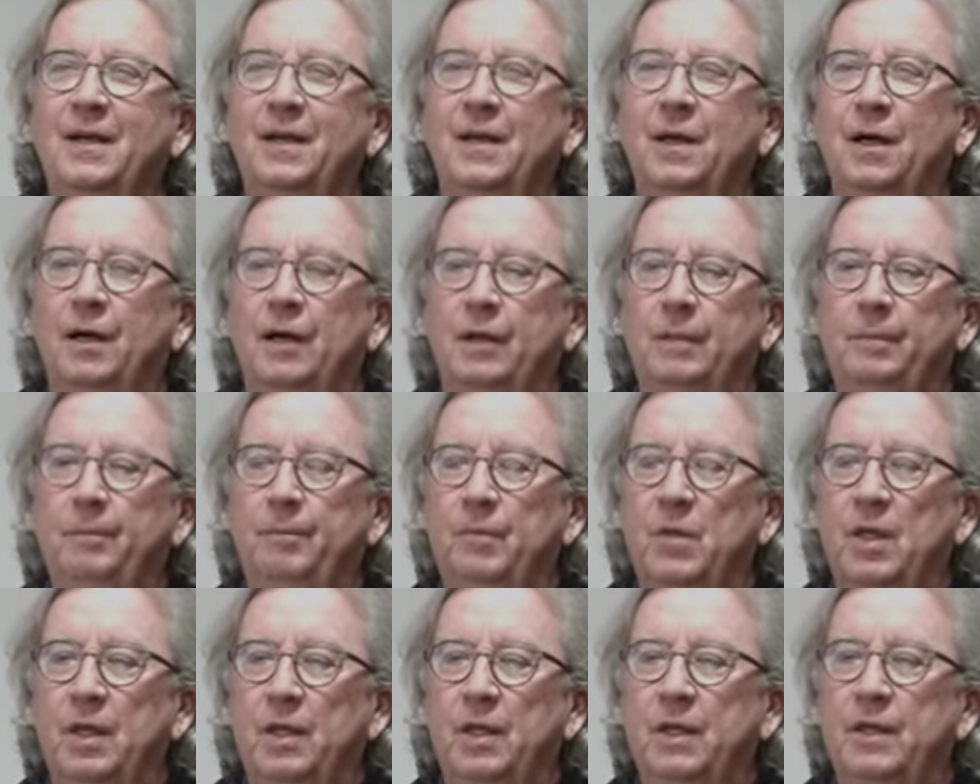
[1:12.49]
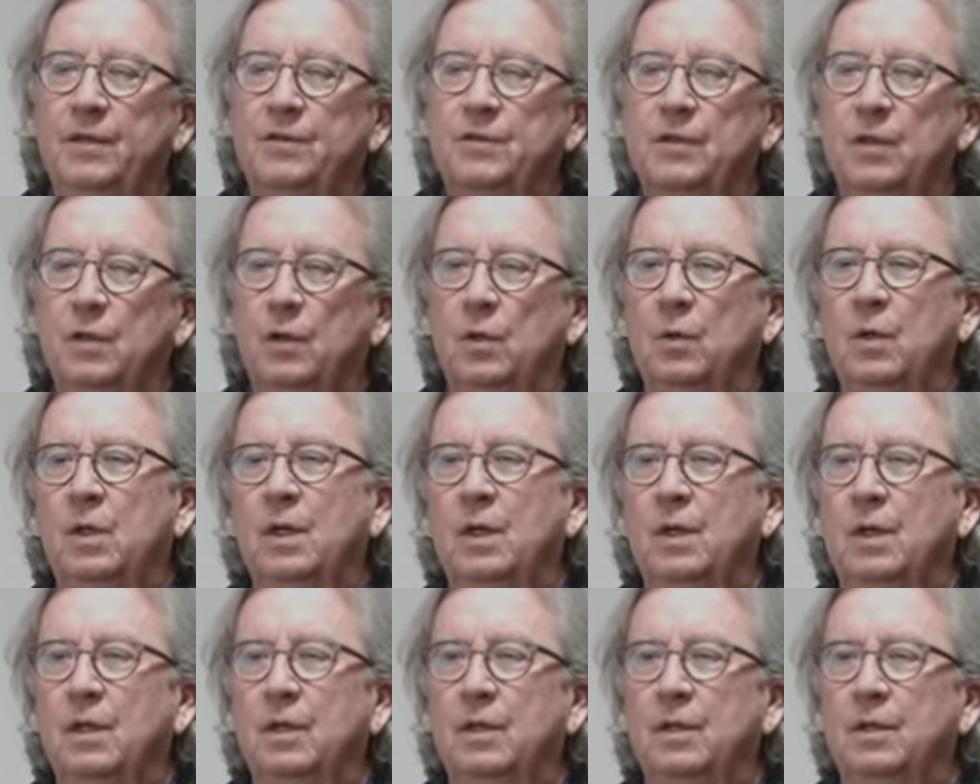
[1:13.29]
And
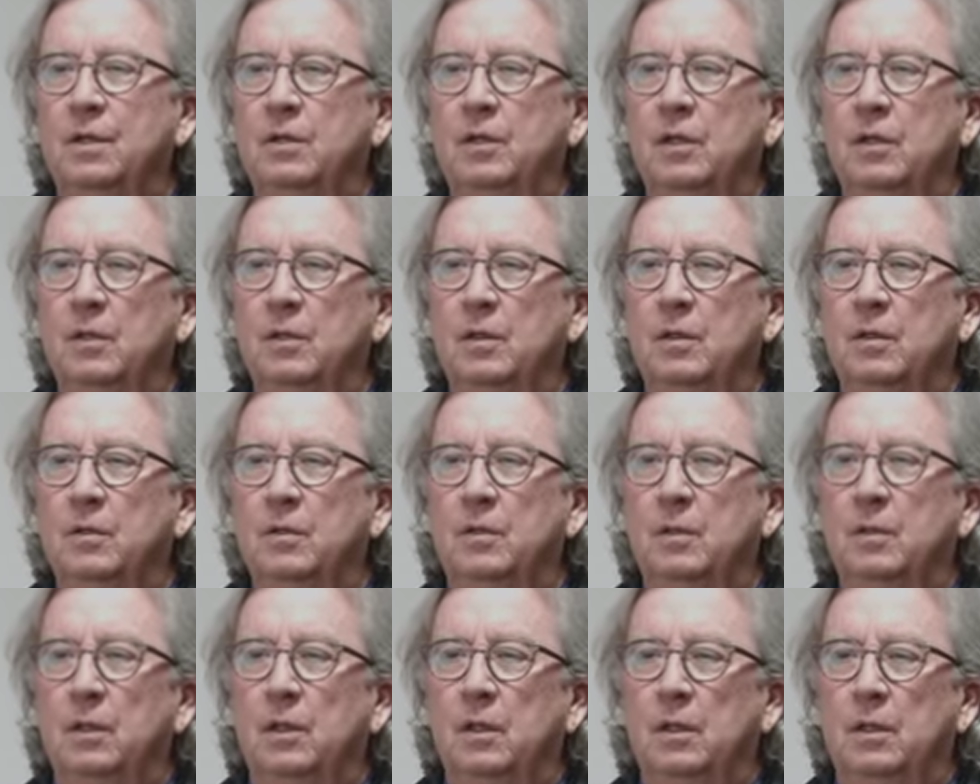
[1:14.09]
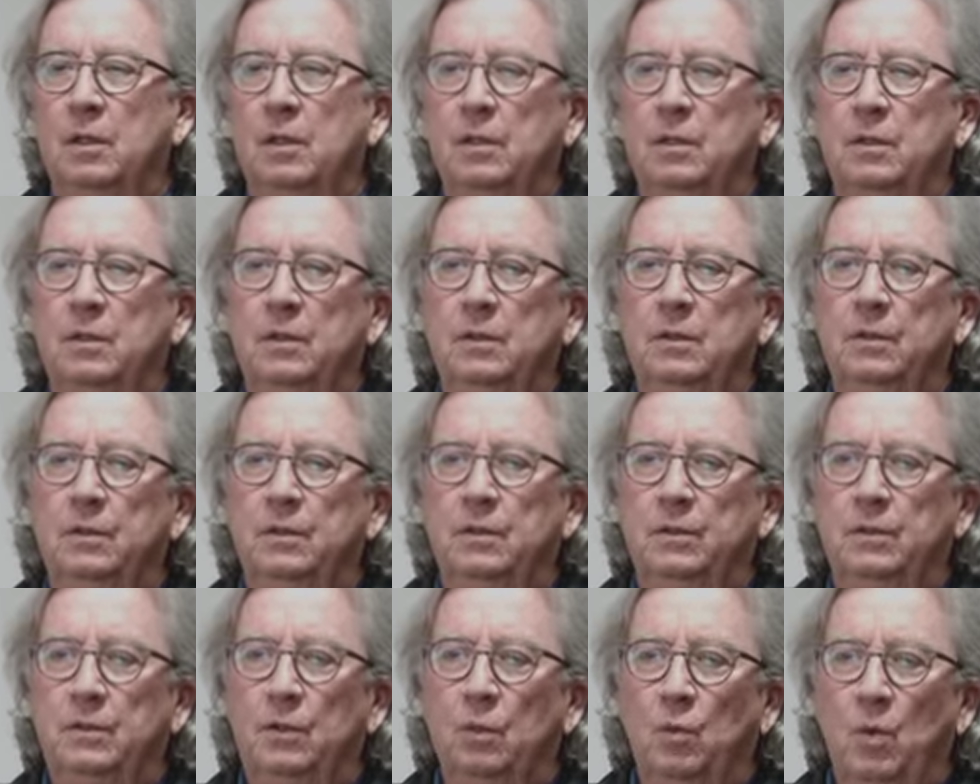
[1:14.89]
so the
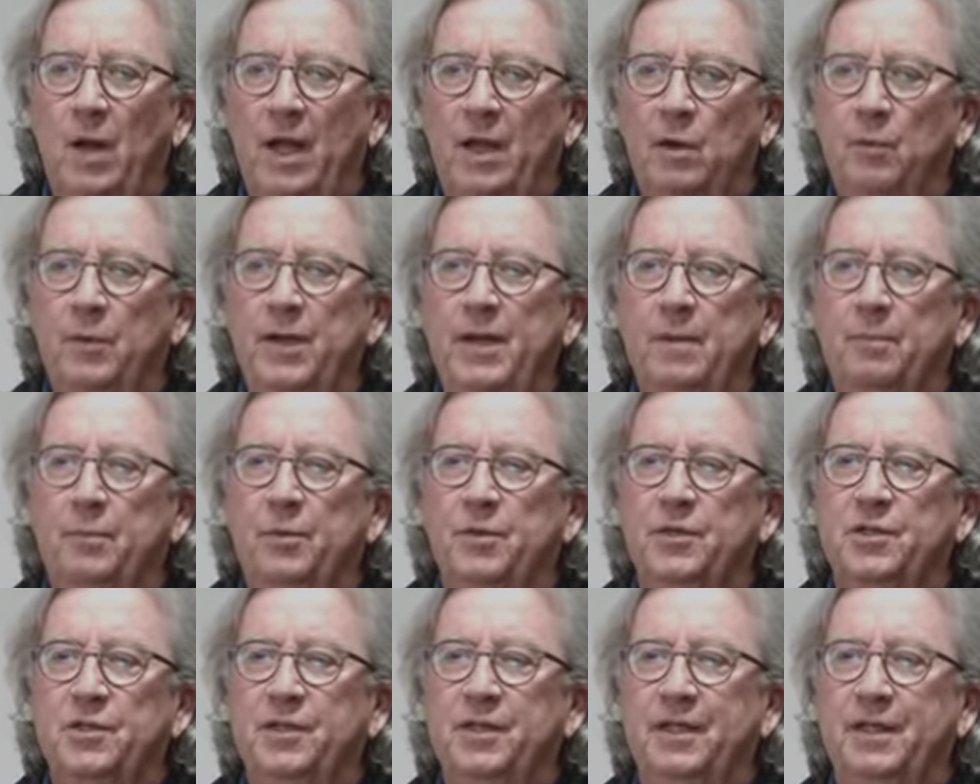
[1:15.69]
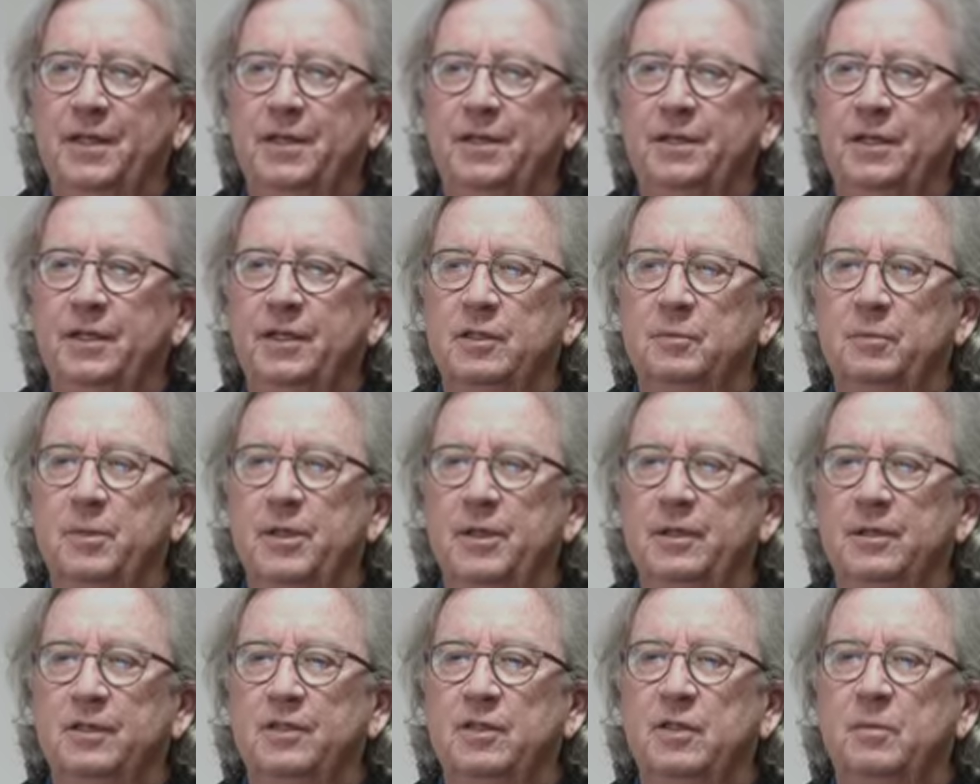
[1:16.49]
way we proceed has
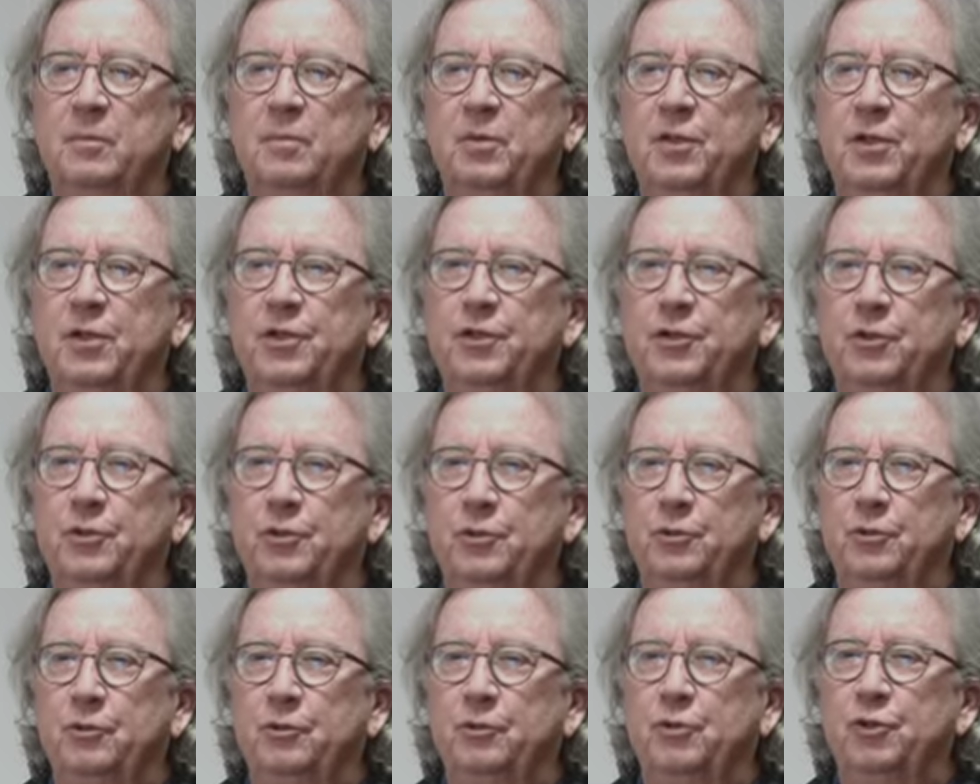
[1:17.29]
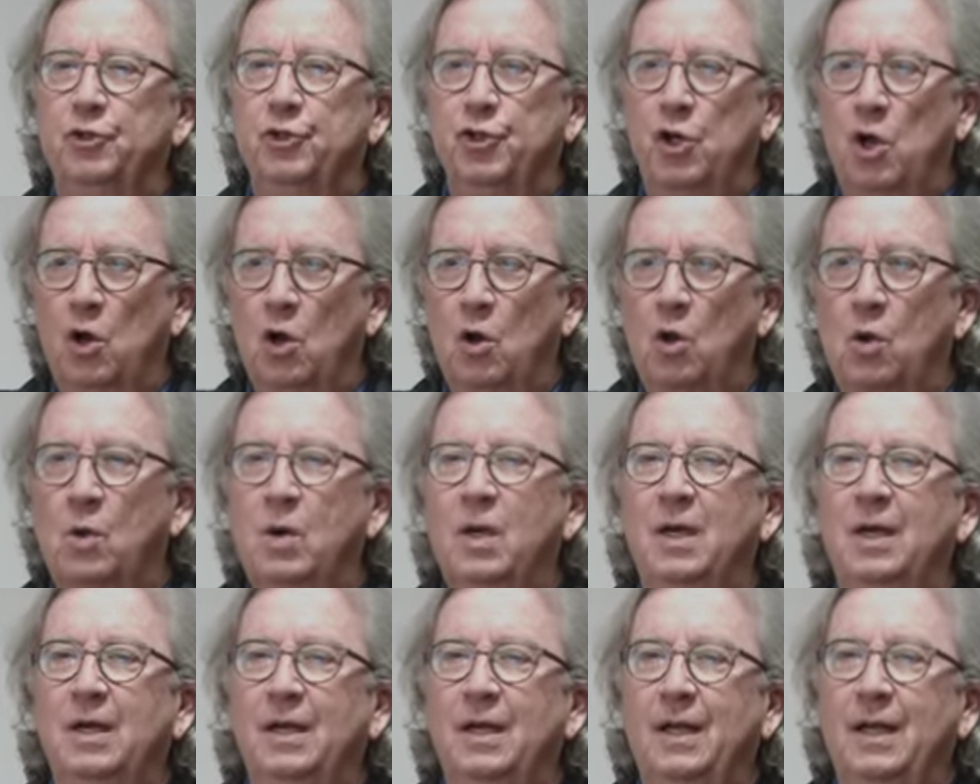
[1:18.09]
been simply to
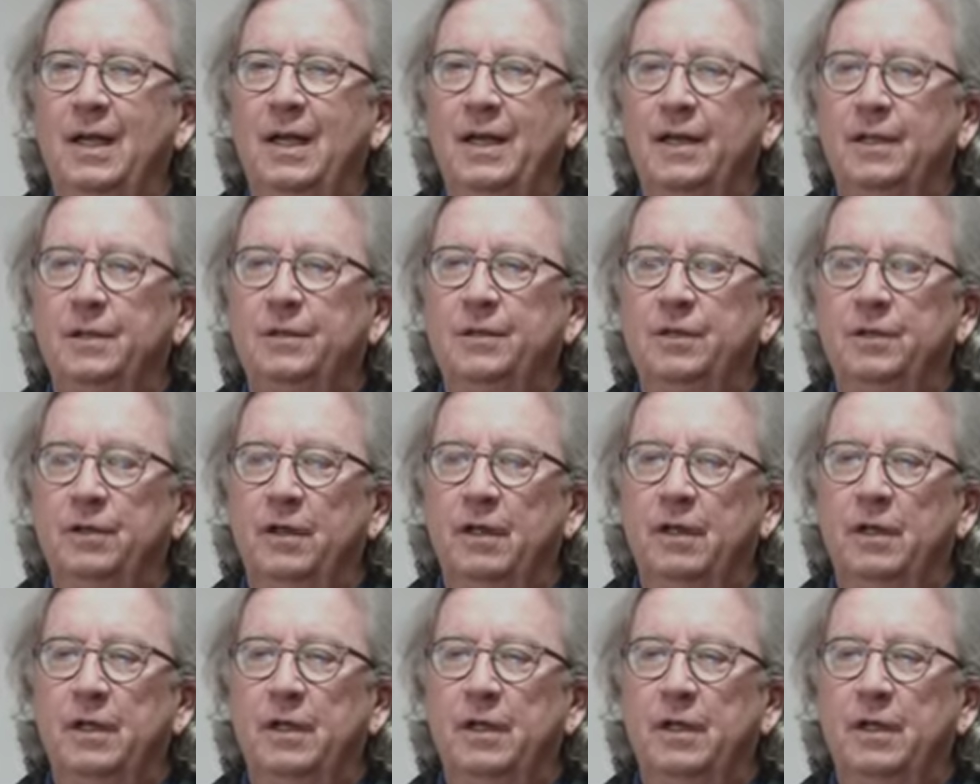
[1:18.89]
show and